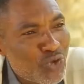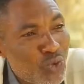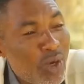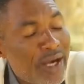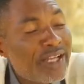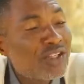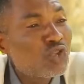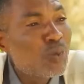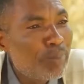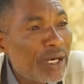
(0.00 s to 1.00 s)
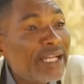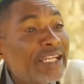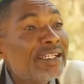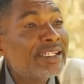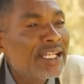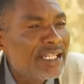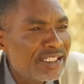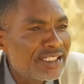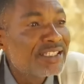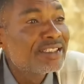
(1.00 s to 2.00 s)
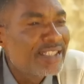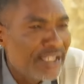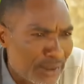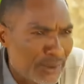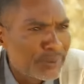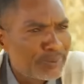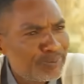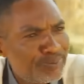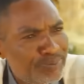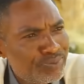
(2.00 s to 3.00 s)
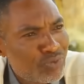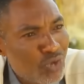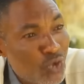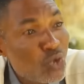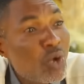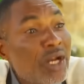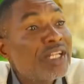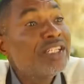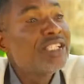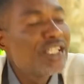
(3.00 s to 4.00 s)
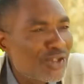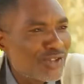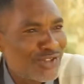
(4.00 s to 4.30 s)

a super intelligent girl. You are a genius.